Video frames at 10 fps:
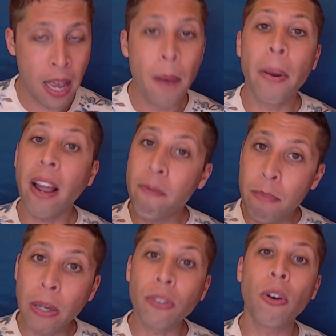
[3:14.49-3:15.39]
But I've
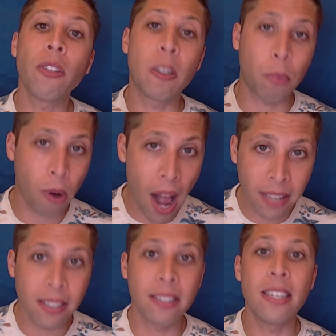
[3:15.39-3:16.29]
built all these
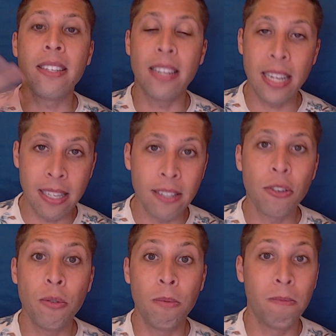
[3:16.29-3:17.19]
processes
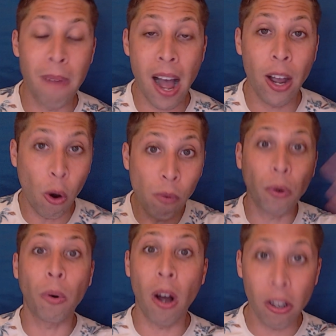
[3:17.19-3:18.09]
into my
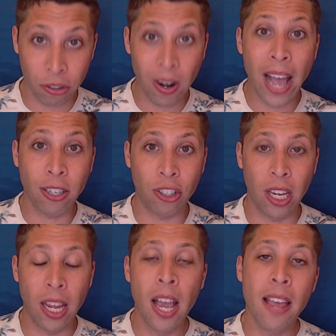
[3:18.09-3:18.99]
overall
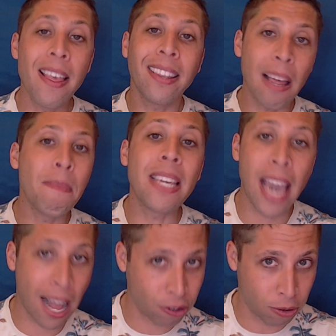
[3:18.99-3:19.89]
strategy that let me
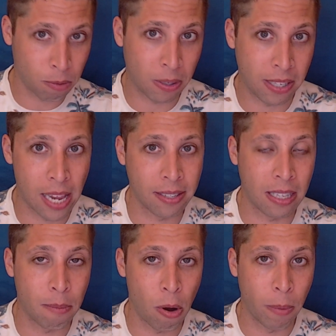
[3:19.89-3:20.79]
catch those mistakes in the
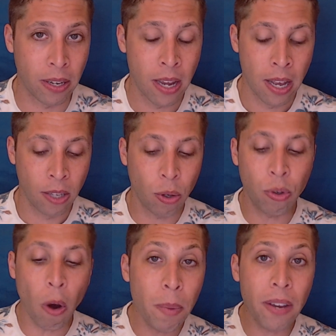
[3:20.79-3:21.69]
moment. So
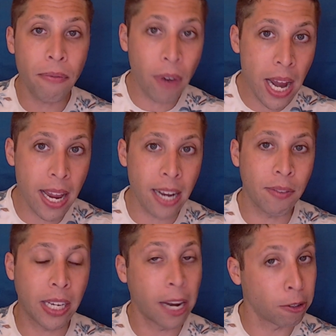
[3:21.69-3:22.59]
don't be afraid of the
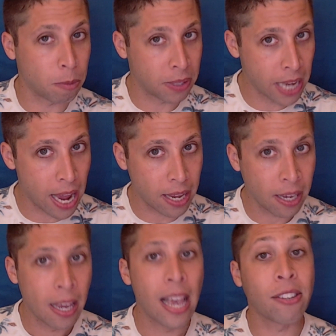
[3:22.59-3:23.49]
careless mistake.
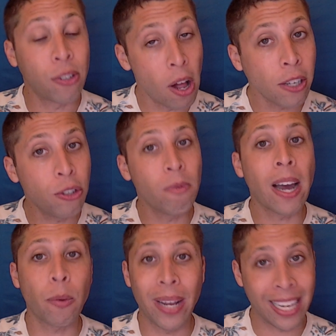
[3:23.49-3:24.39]
As long as you've got
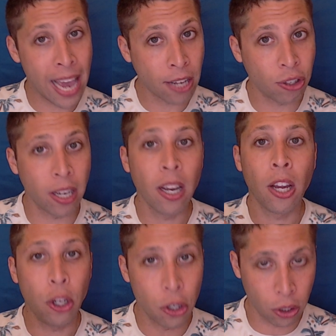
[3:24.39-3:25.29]
a way to catch it,
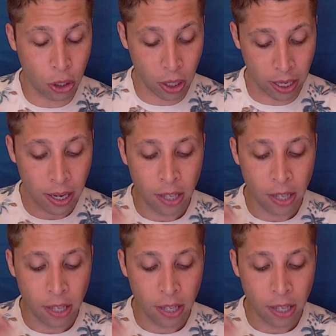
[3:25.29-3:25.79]
you're good.